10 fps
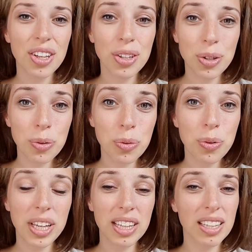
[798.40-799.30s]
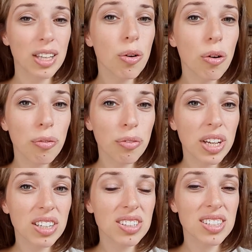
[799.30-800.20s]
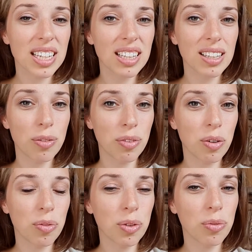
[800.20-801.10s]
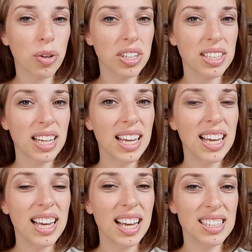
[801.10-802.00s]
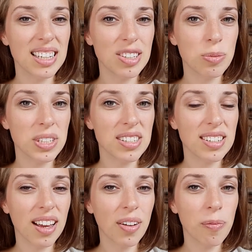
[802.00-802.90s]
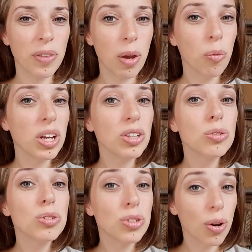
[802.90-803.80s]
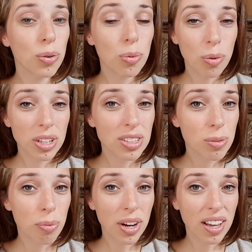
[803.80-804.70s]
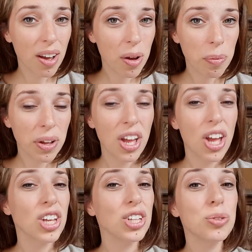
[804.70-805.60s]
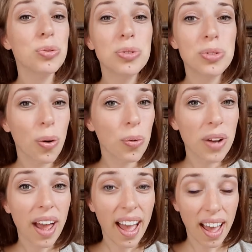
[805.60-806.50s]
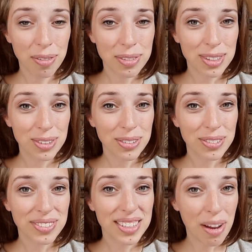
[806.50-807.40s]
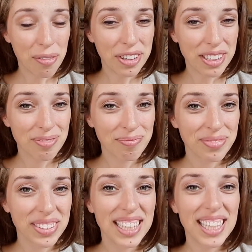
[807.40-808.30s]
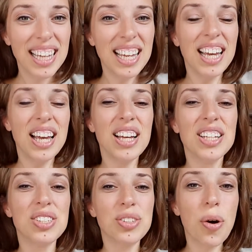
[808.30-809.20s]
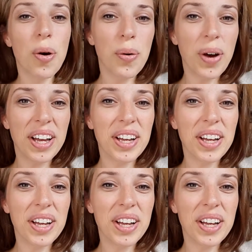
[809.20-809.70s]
you, healing your fears, healing the fearful avoidant attachment style. And when you don't want to break up, you don't have to. Never. So